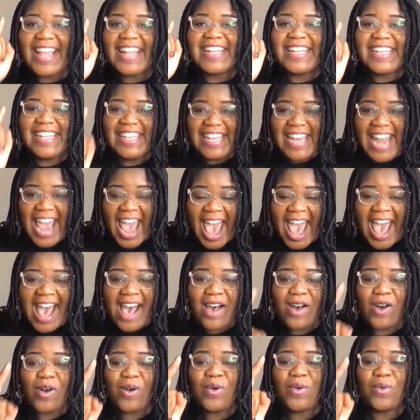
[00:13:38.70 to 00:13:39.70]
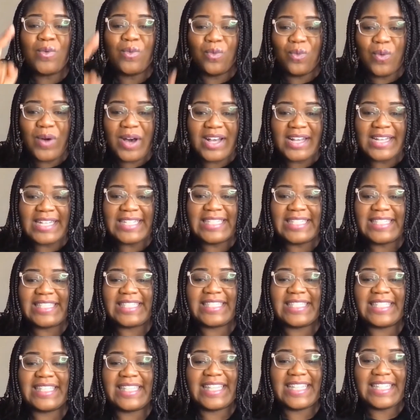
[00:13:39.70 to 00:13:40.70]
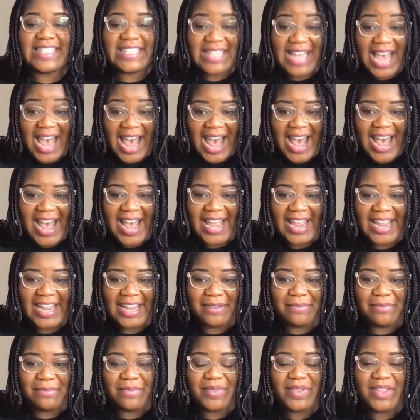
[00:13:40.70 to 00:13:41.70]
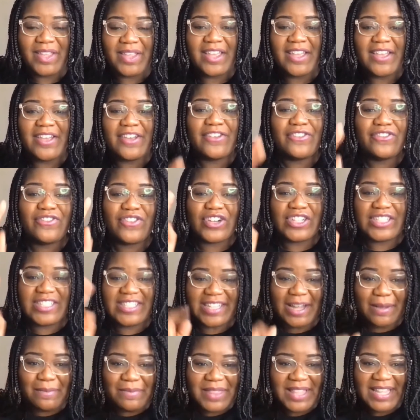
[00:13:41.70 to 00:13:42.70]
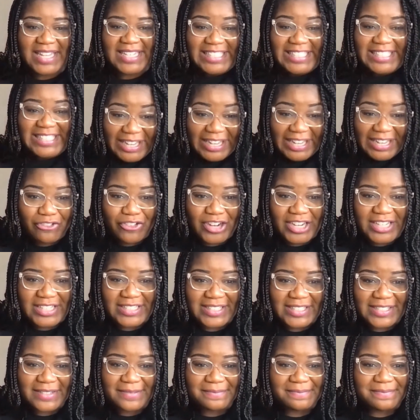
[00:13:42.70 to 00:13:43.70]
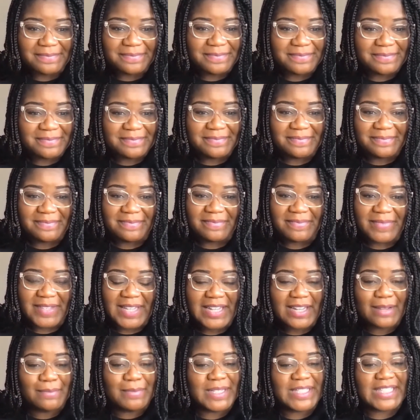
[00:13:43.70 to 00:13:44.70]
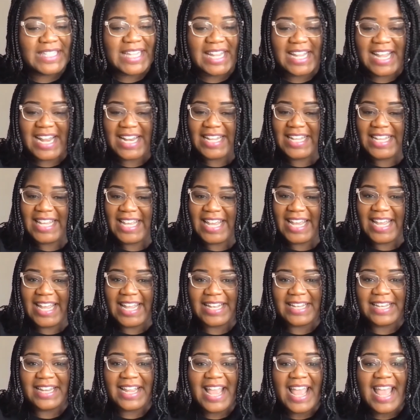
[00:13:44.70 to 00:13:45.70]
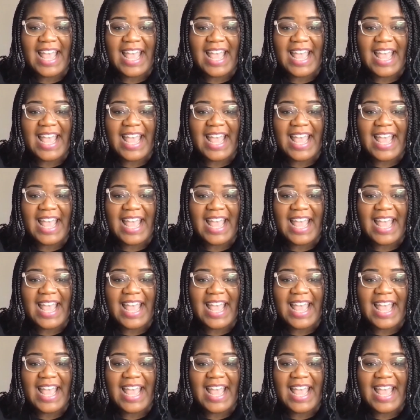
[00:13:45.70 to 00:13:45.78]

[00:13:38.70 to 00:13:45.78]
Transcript: now was the time for something different let me say that again.